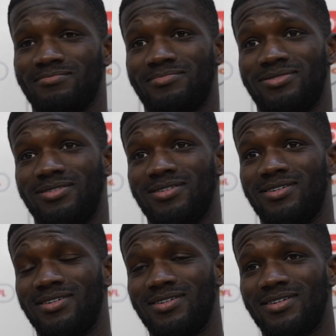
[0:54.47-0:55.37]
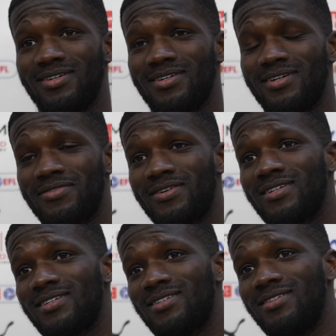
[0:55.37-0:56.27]
I
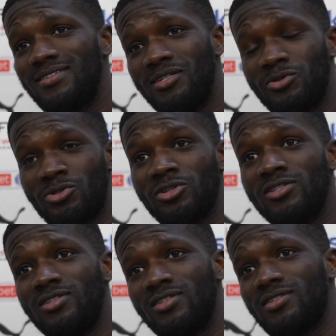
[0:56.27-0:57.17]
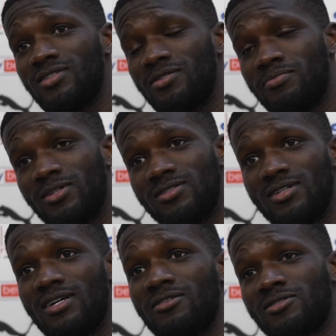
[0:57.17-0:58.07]
think it was good.
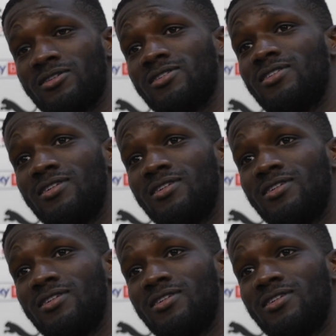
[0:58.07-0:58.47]
Personally, I was good.